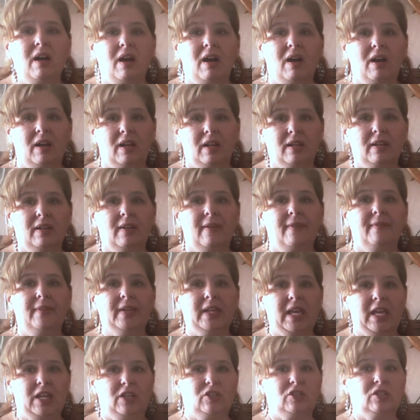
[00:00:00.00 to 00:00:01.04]
on
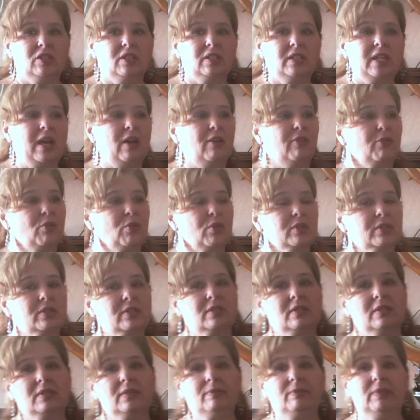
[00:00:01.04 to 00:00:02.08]
vacation. Now, of
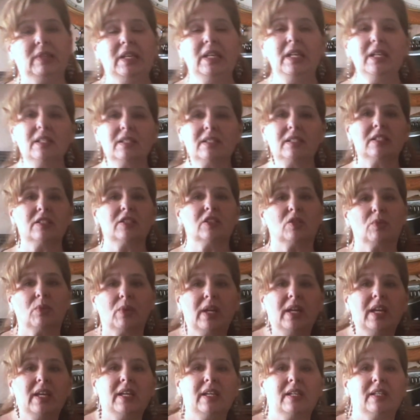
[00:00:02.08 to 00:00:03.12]
course, the easiest
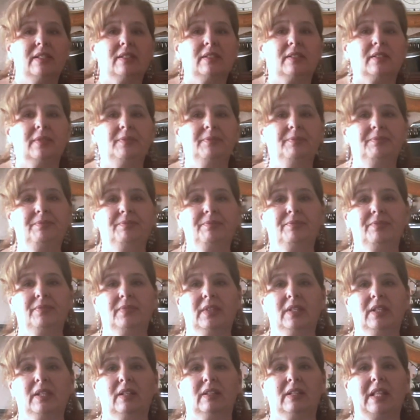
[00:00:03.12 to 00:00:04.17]
way is
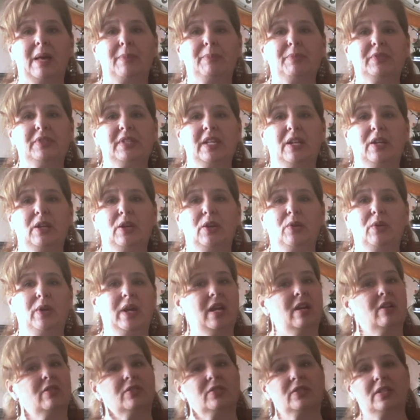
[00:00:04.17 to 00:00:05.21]
lap steno,
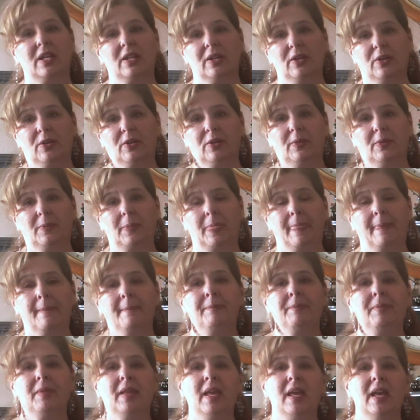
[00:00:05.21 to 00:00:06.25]
air steno,
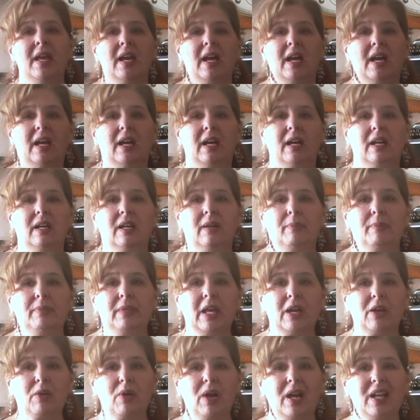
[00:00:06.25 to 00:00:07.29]
uh,
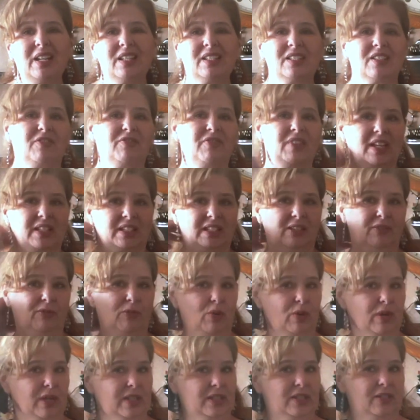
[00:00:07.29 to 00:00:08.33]
not quite as effective
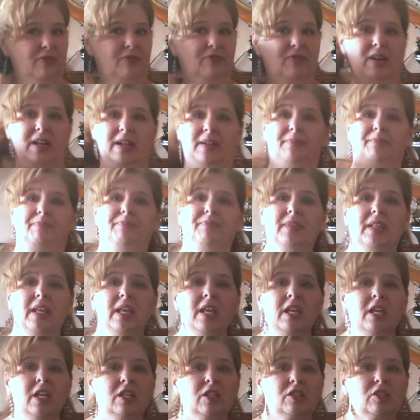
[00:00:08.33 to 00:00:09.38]
or as fun.
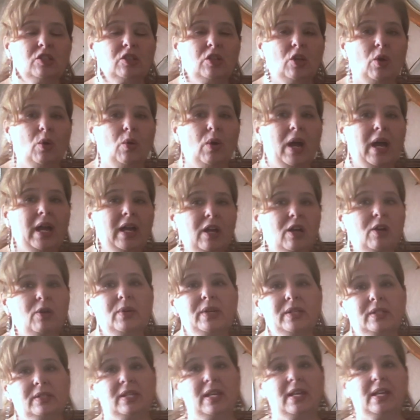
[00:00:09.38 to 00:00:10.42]
So I
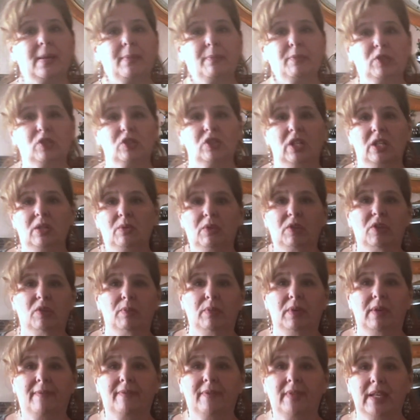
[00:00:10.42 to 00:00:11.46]
always take a machine with
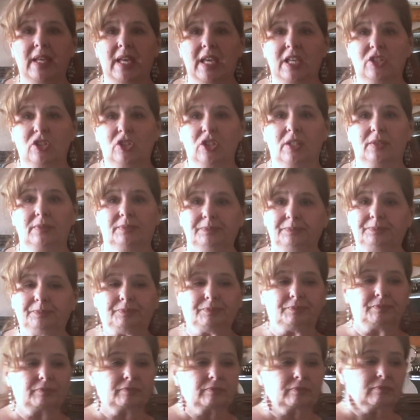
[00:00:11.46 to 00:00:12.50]
me on vacation
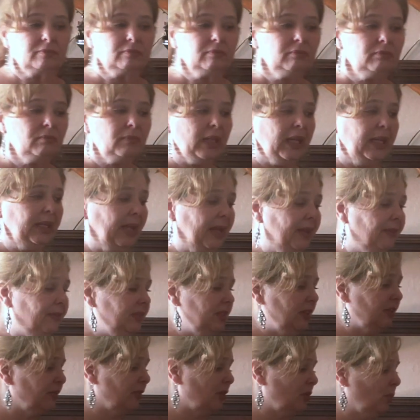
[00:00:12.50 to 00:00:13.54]
and I have
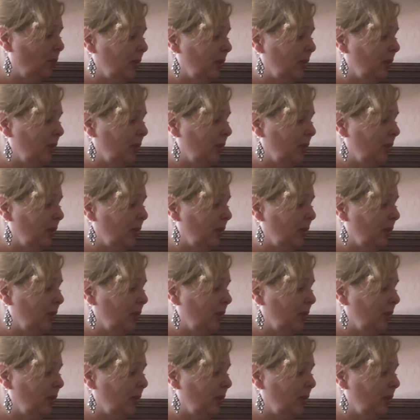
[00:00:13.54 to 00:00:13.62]
different